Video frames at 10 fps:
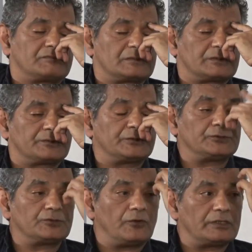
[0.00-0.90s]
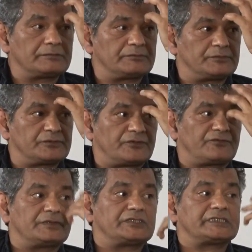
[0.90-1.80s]
what you call sort of
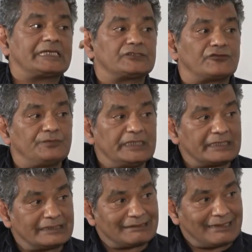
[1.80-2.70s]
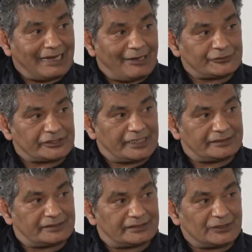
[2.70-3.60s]
the sense of being an
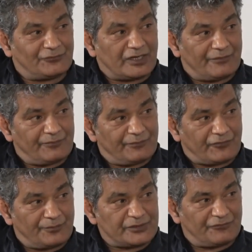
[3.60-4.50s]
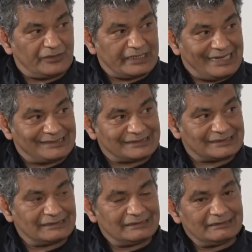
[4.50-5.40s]
outsider, that you've come from somewhere
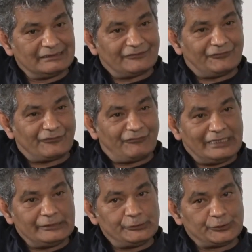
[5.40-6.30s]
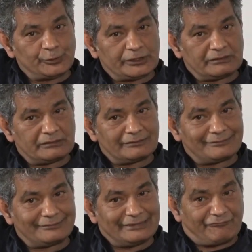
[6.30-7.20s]
else, where values were
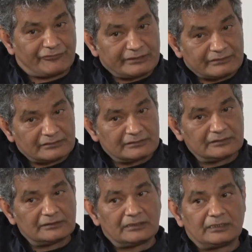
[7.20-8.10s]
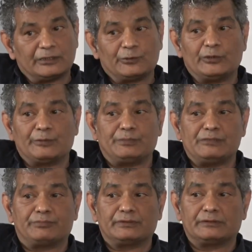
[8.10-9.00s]
different, where
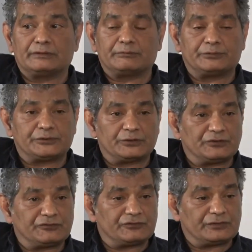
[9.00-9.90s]
people sort of